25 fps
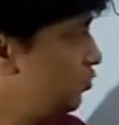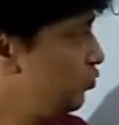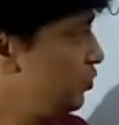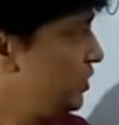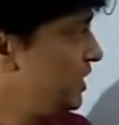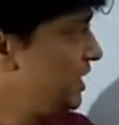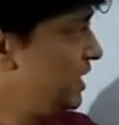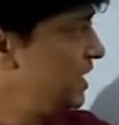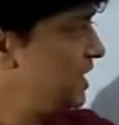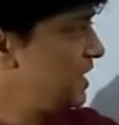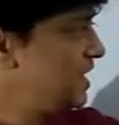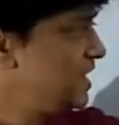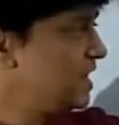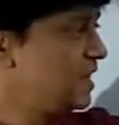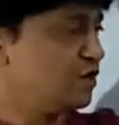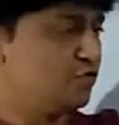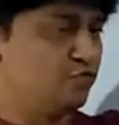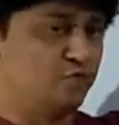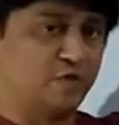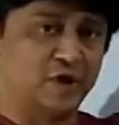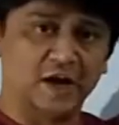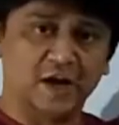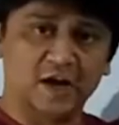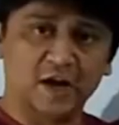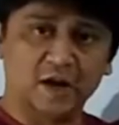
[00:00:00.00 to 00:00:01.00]
Vt and
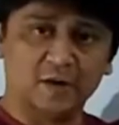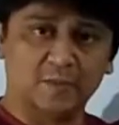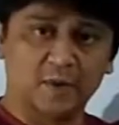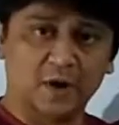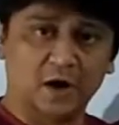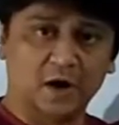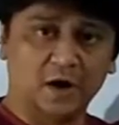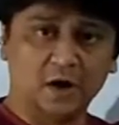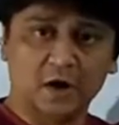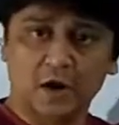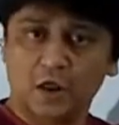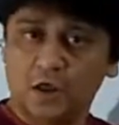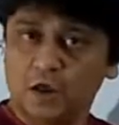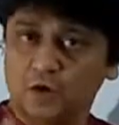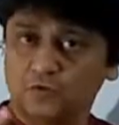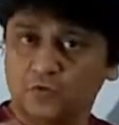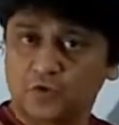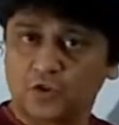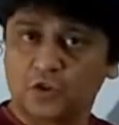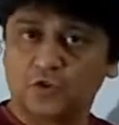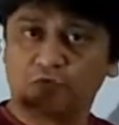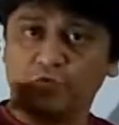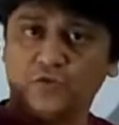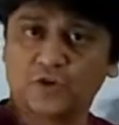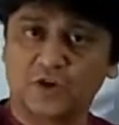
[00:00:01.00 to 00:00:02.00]
Vt part
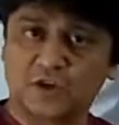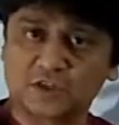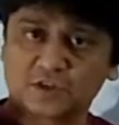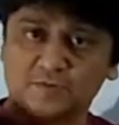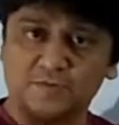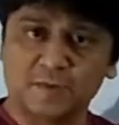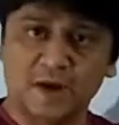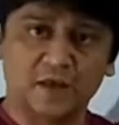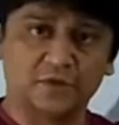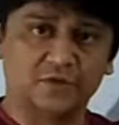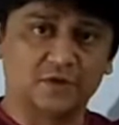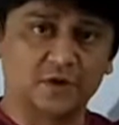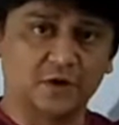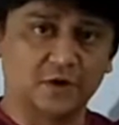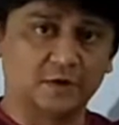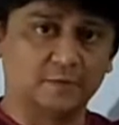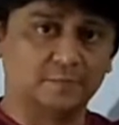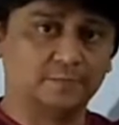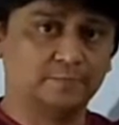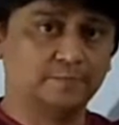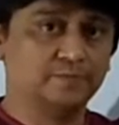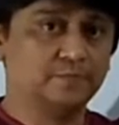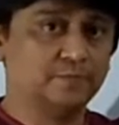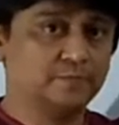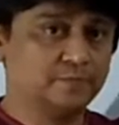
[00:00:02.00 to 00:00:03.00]
for the first method.
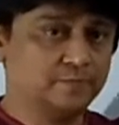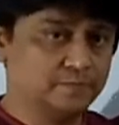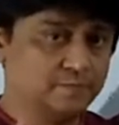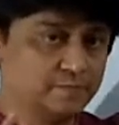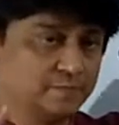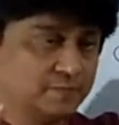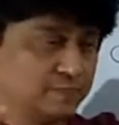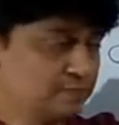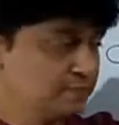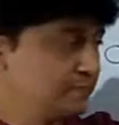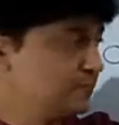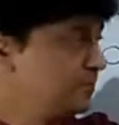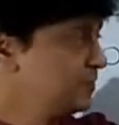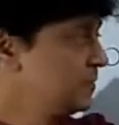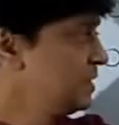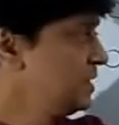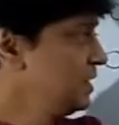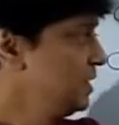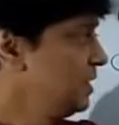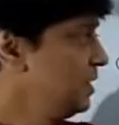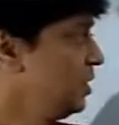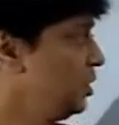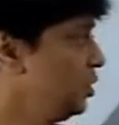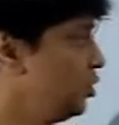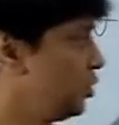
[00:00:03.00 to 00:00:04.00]

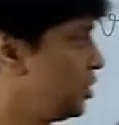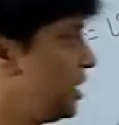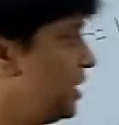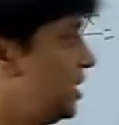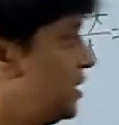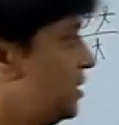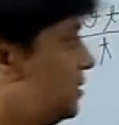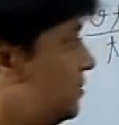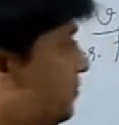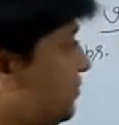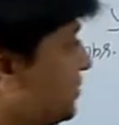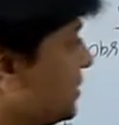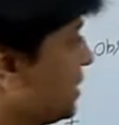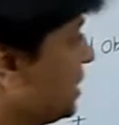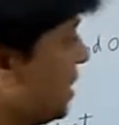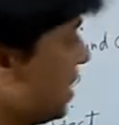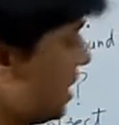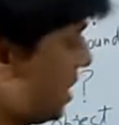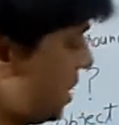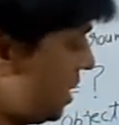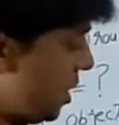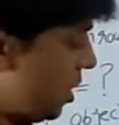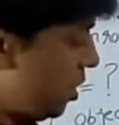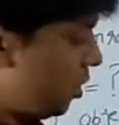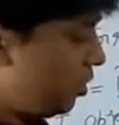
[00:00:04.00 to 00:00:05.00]
Look here.
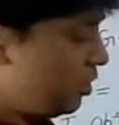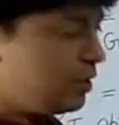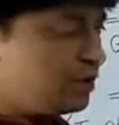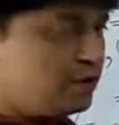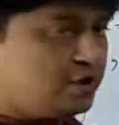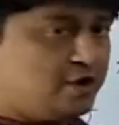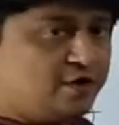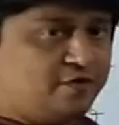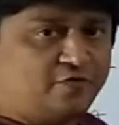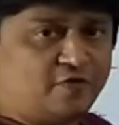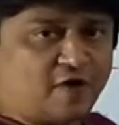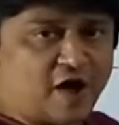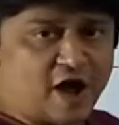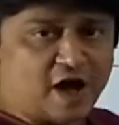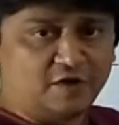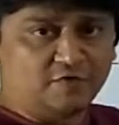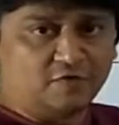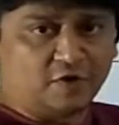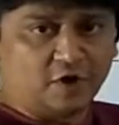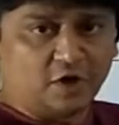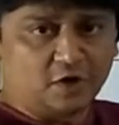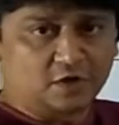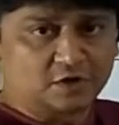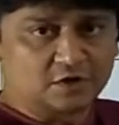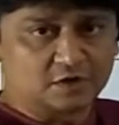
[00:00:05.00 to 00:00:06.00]
How do you define
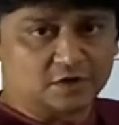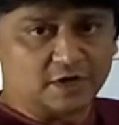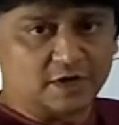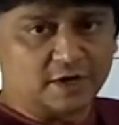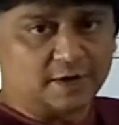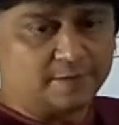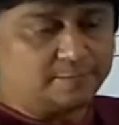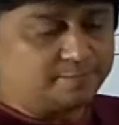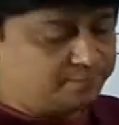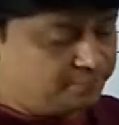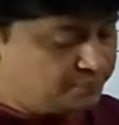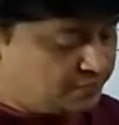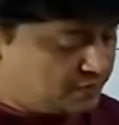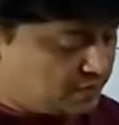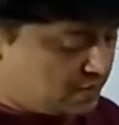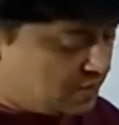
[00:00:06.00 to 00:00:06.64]
velocity?